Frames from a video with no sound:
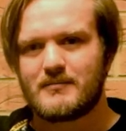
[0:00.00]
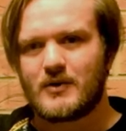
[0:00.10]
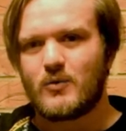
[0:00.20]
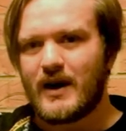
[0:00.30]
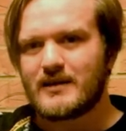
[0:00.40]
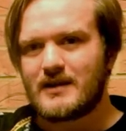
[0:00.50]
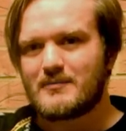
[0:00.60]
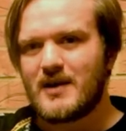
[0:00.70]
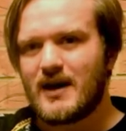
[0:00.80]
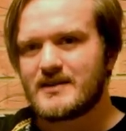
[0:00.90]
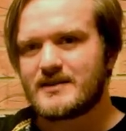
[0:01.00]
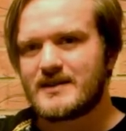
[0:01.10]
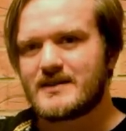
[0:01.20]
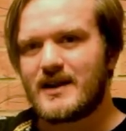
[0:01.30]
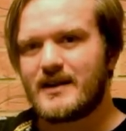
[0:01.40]
quietly past
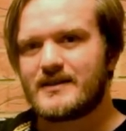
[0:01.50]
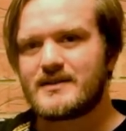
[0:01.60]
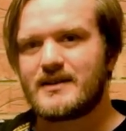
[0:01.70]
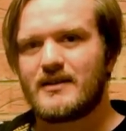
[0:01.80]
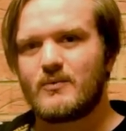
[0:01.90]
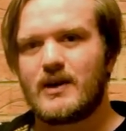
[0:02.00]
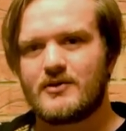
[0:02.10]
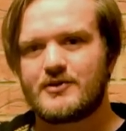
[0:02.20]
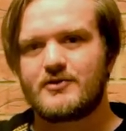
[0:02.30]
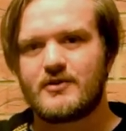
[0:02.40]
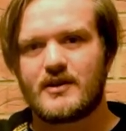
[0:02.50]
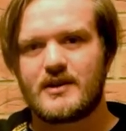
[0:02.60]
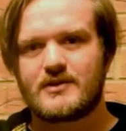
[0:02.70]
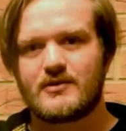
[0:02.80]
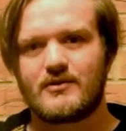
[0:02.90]
these guys while they're shooting
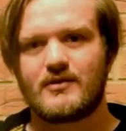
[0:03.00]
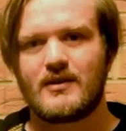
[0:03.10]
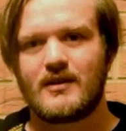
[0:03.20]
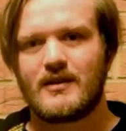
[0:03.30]
at each other.